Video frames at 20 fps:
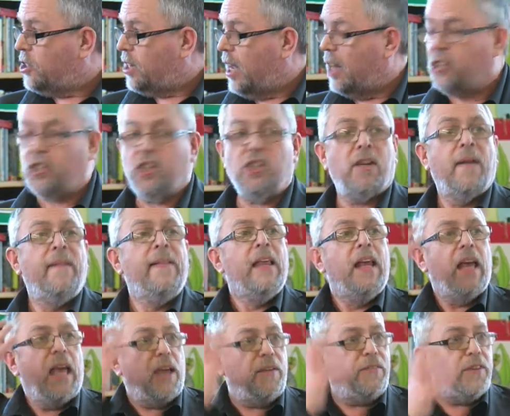centres,
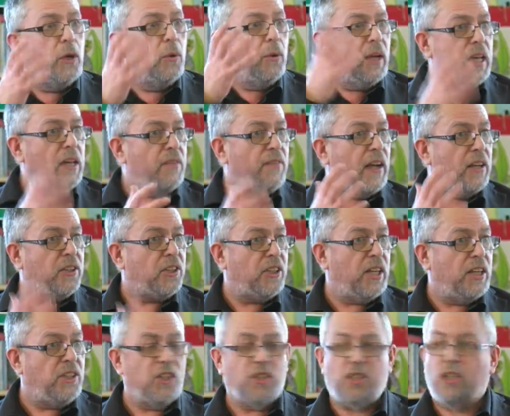if you leave our
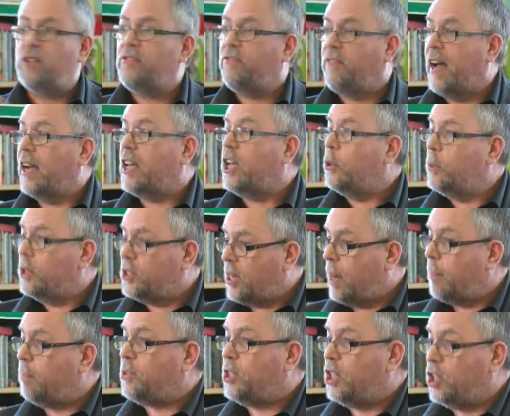cities as vacuous,
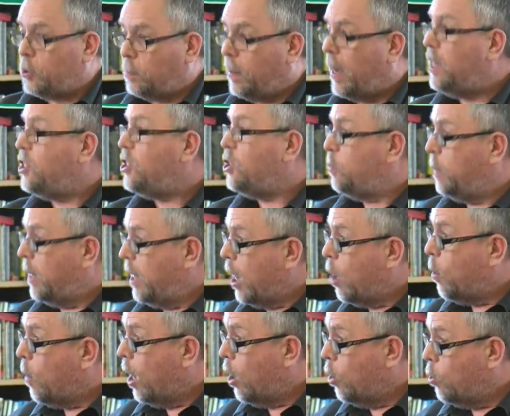empty spaces with
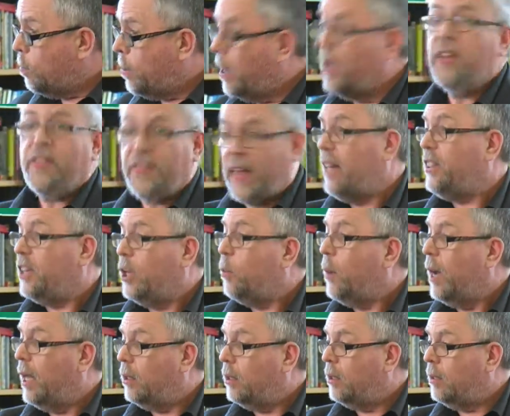no hope, then they
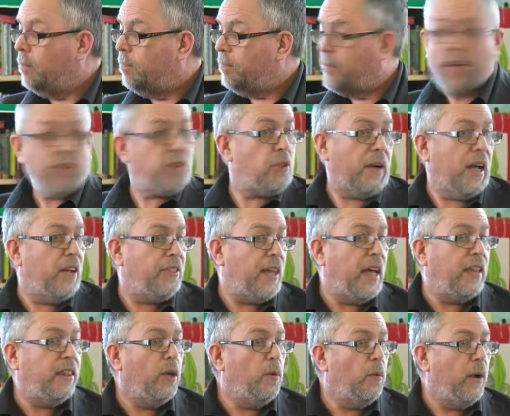will. That's the reality,
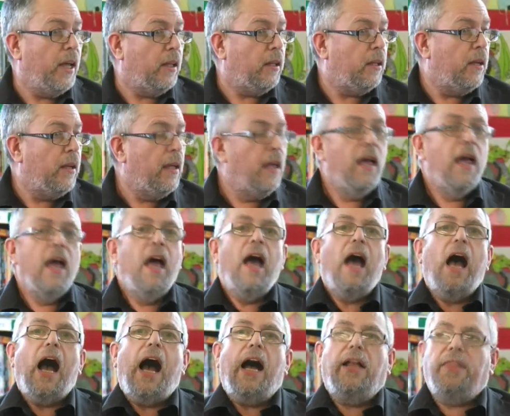then they will.
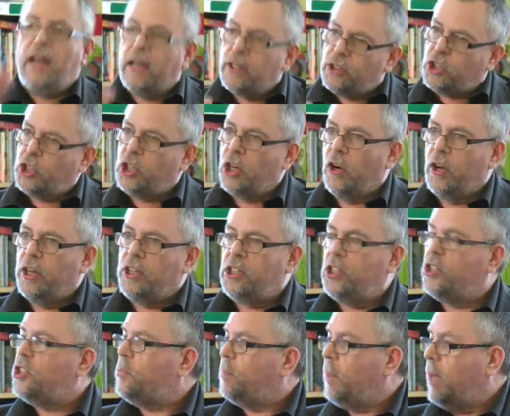And that choice
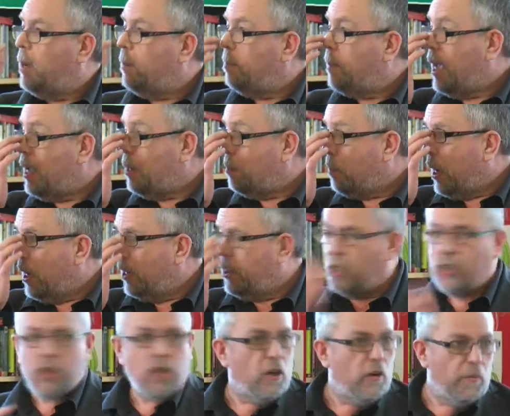is being made by
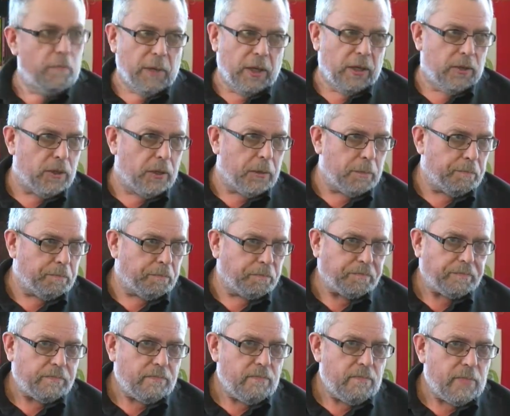this government.
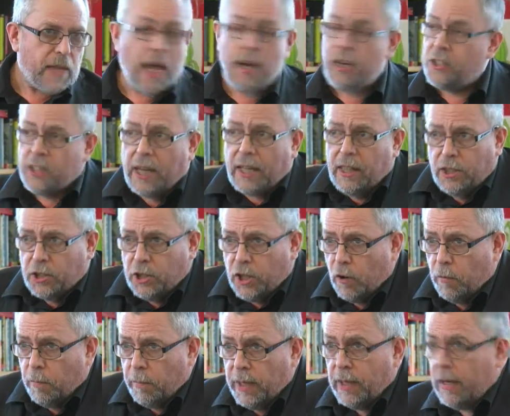And I say this
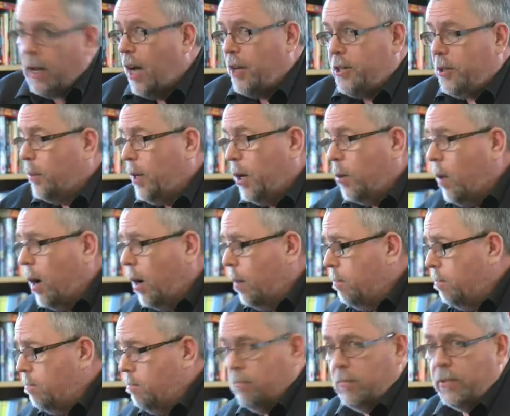government, I don't know
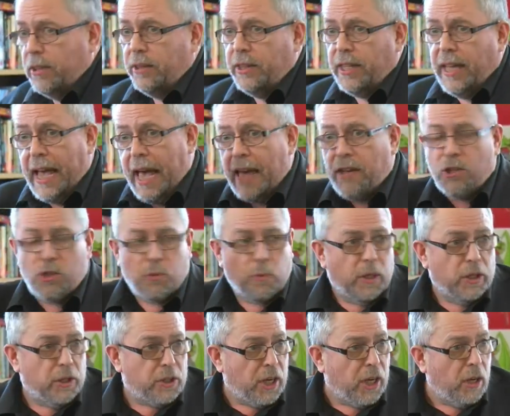what the Eds
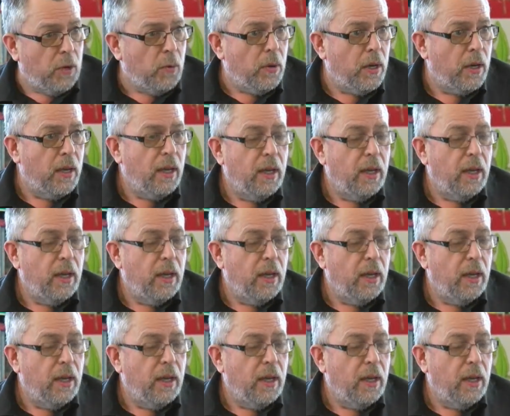will do.